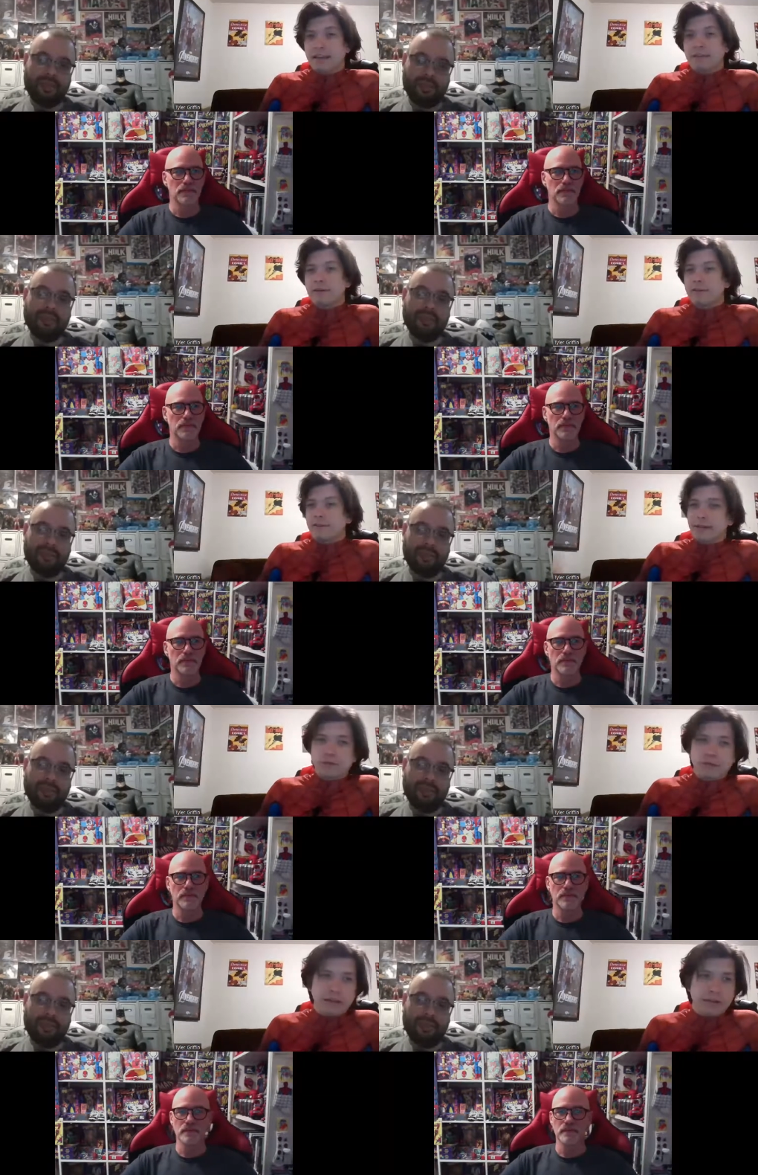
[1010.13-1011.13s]
Speaker 1: what about
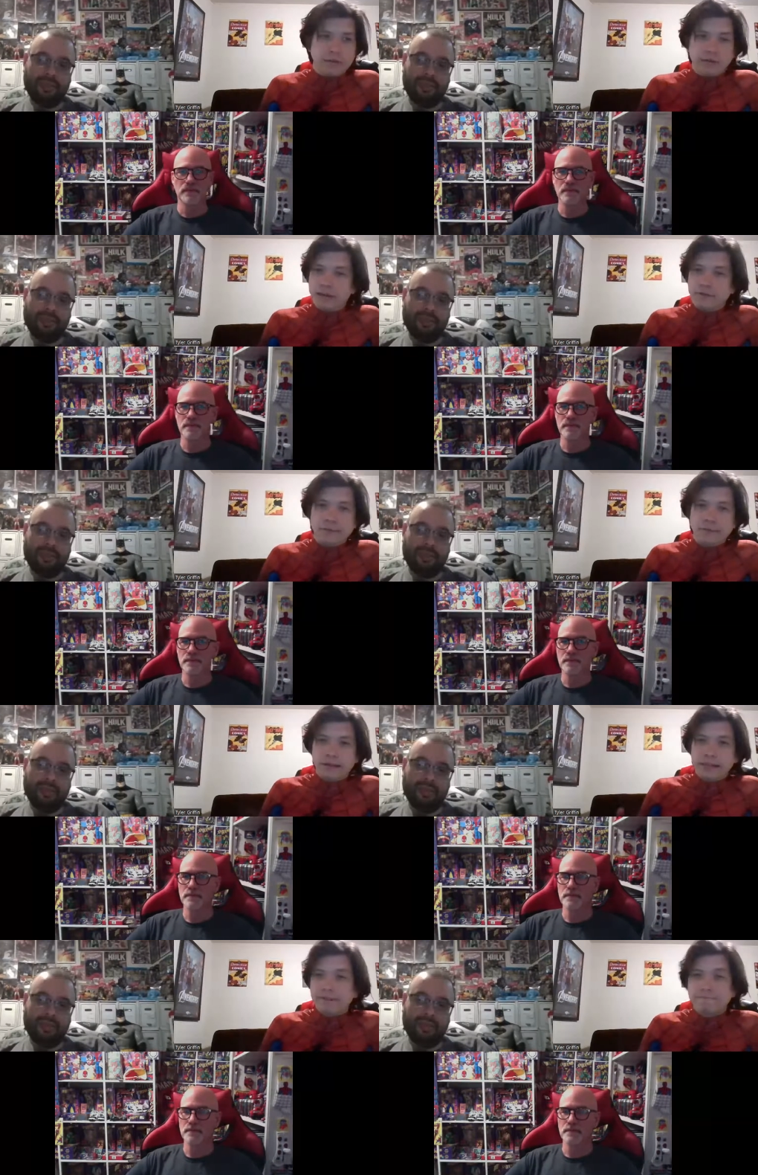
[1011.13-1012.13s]
520 or whatever, but
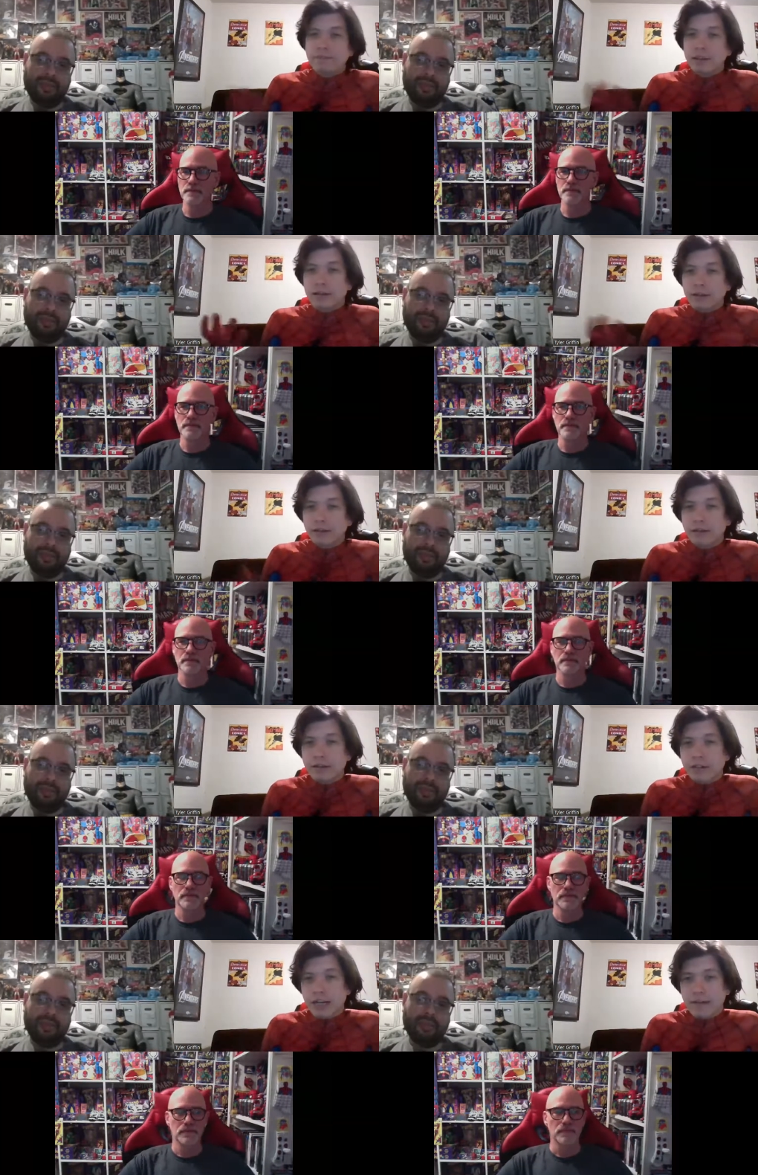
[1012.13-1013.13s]
like you can, you can
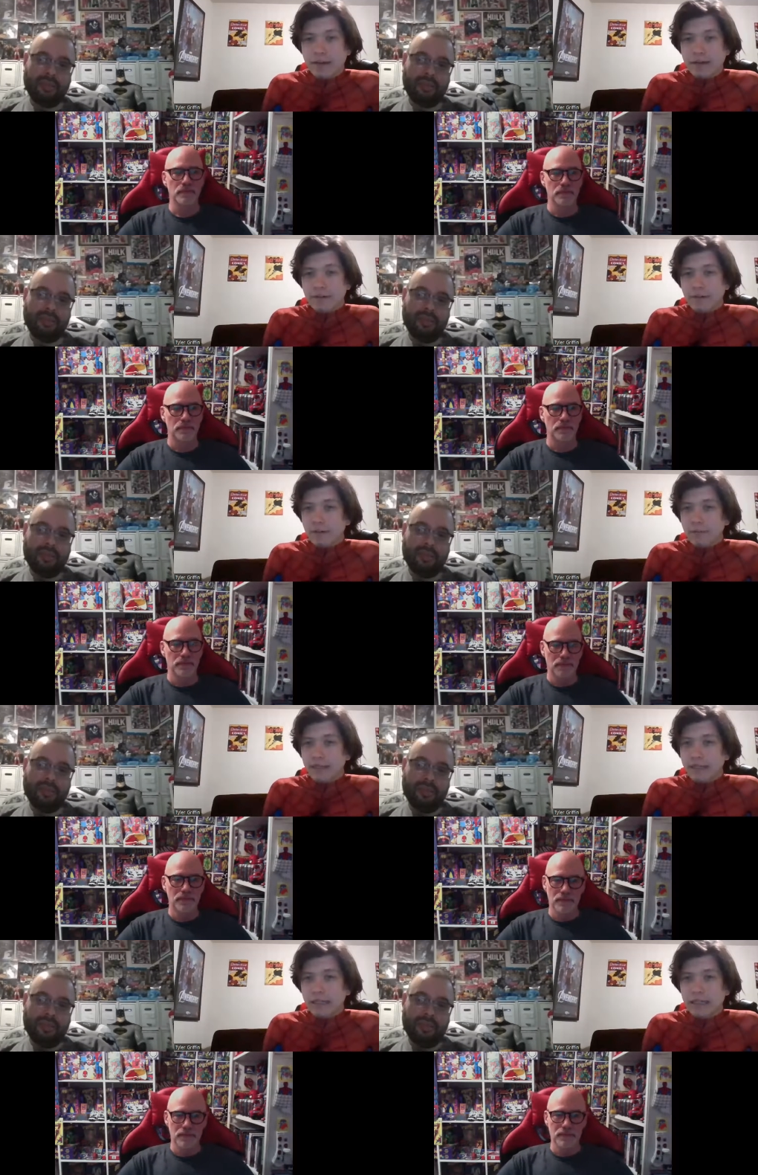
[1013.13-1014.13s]
shave off a little
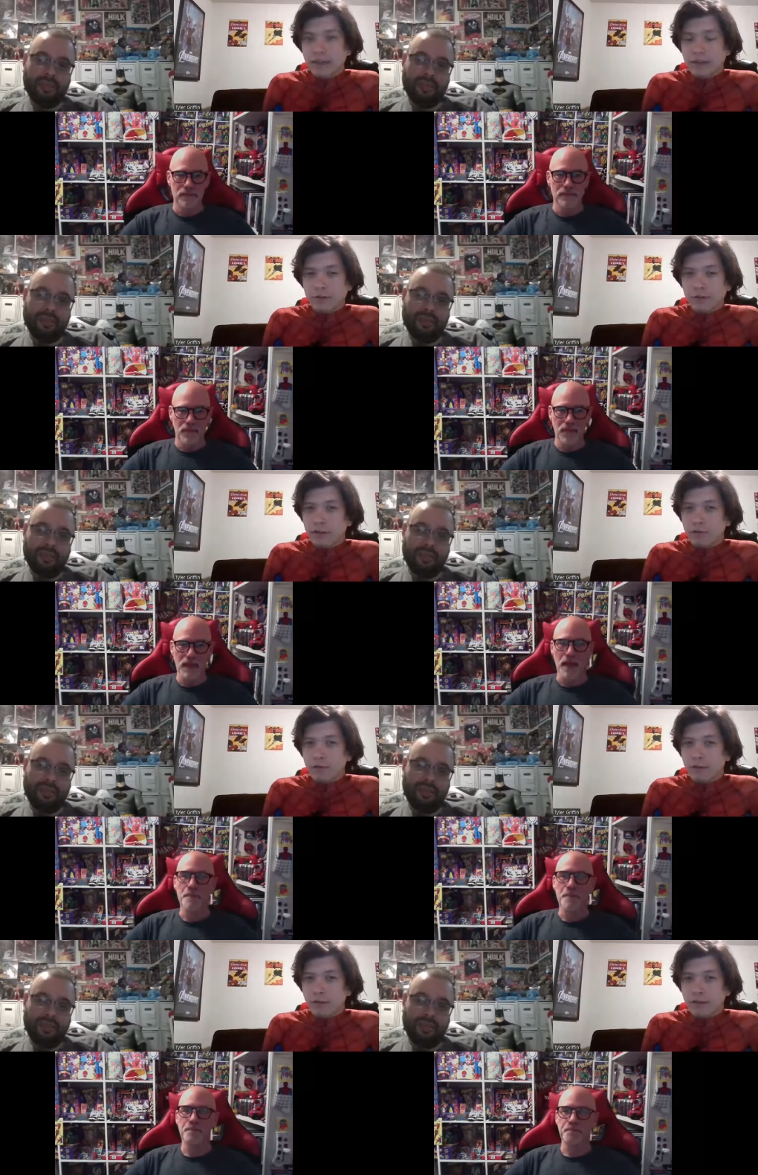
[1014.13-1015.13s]
bit, you know, they're willing to
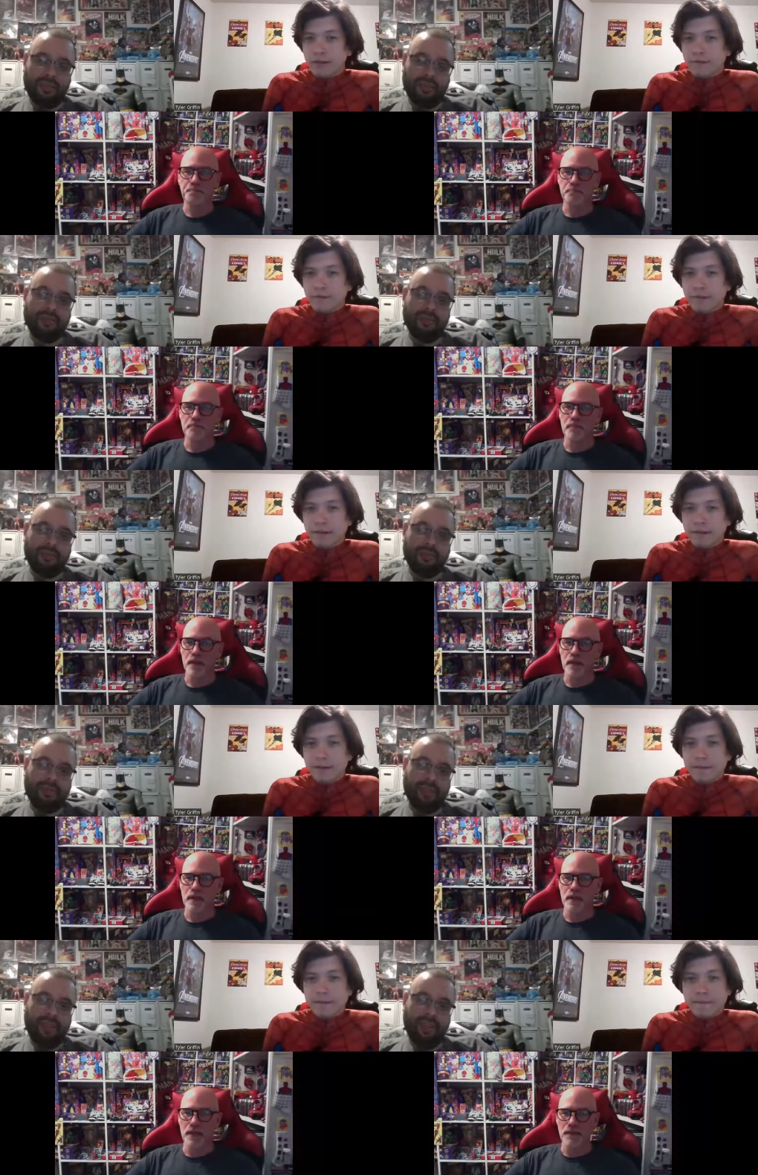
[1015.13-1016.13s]
work with you.
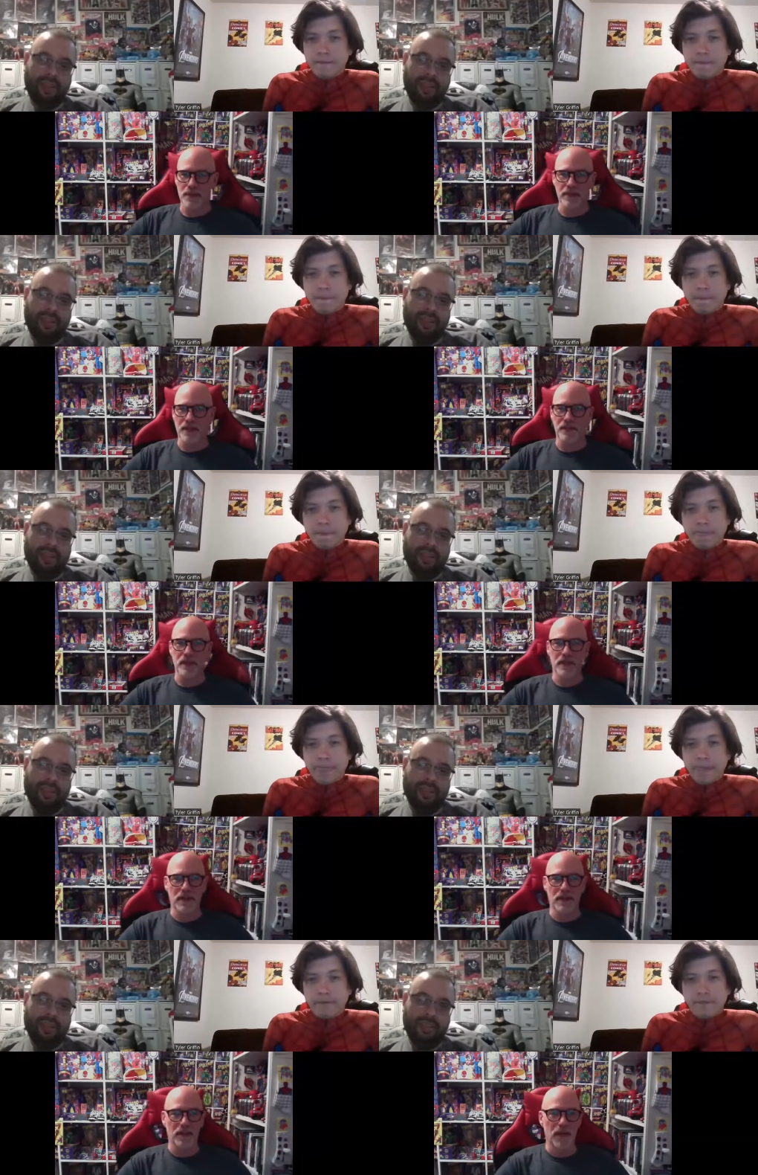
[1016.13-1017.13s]
Speaker 2: Yep. They're definitely there
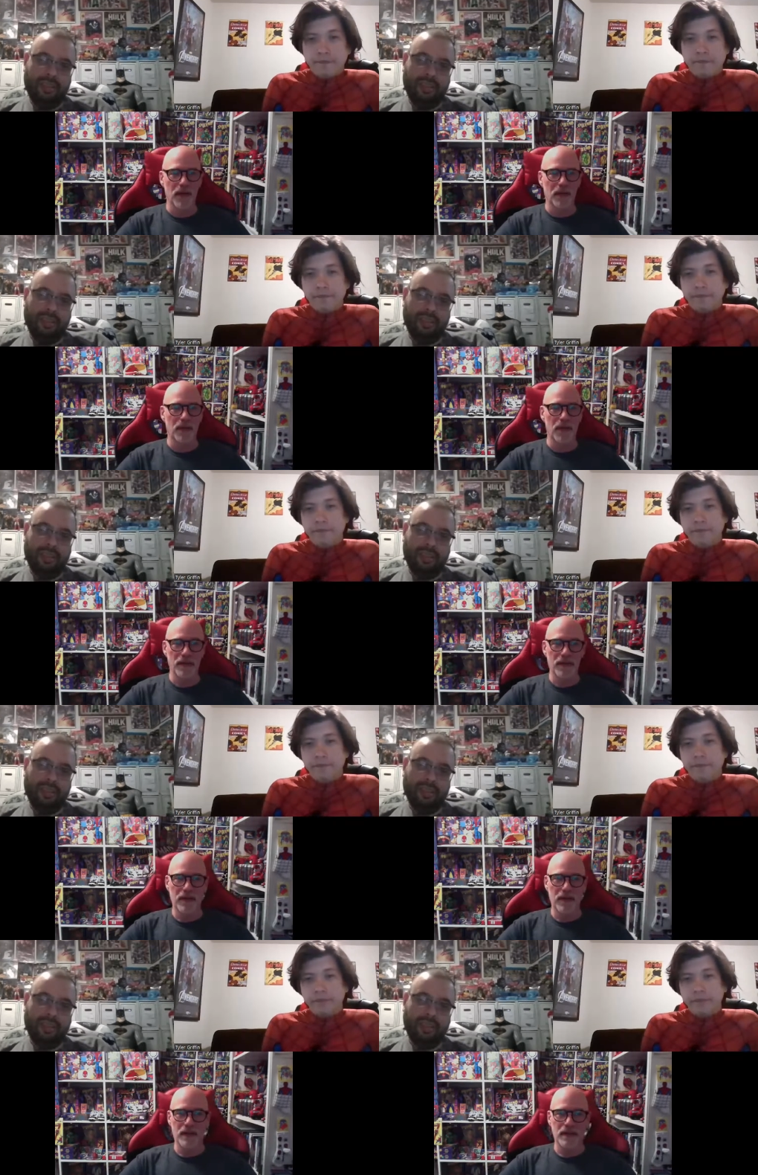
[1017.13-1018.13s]
to make money. They're not
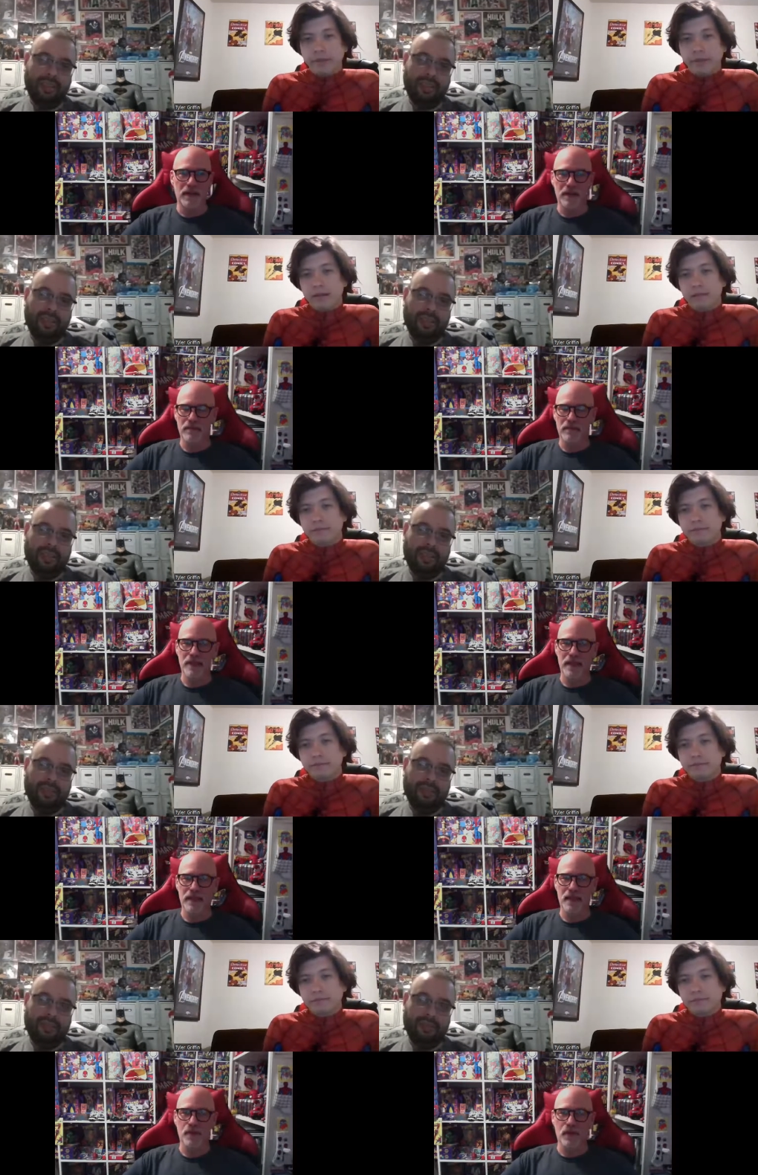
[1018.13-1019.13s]
there to take that
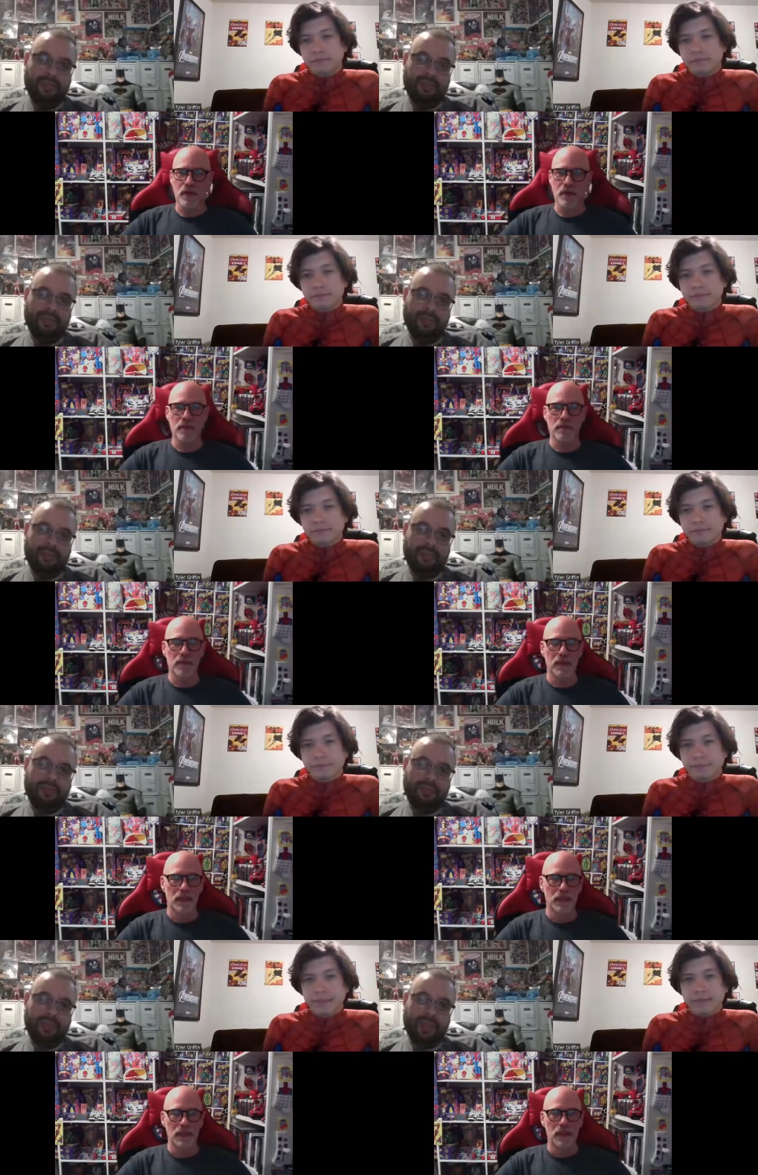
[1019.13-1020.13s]
book home.
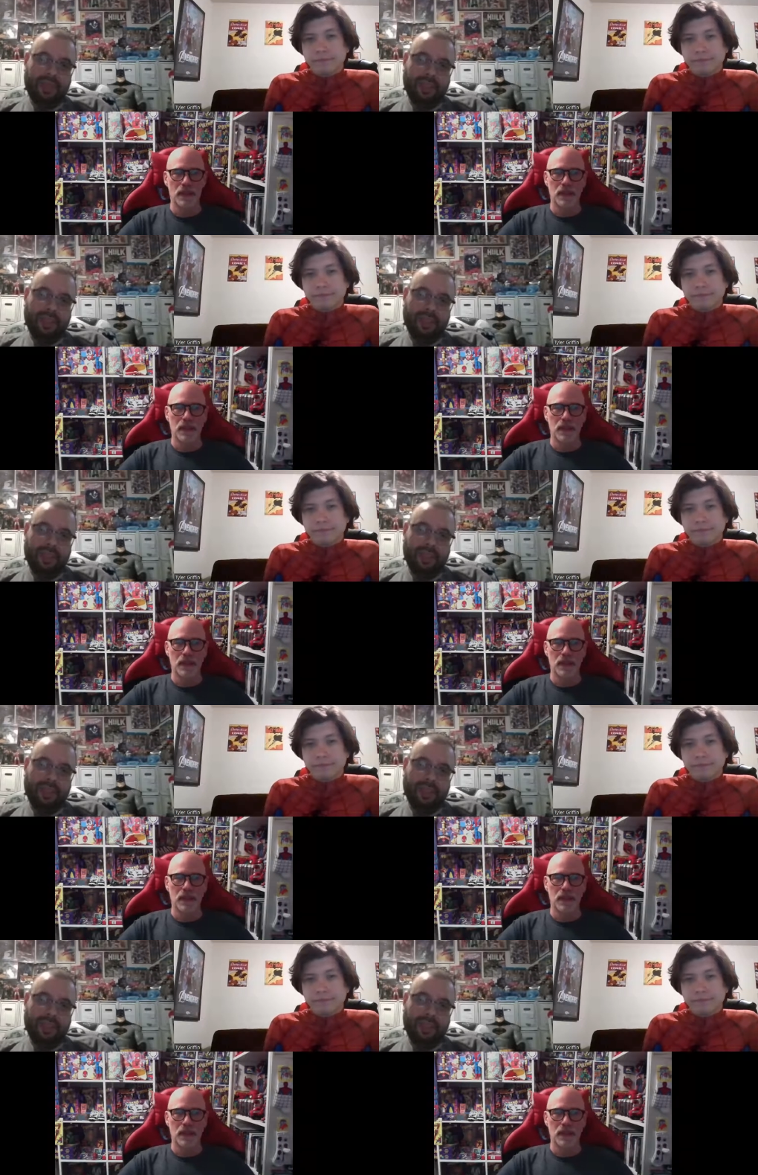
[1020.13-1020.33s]
Mm-hmm. Yeah.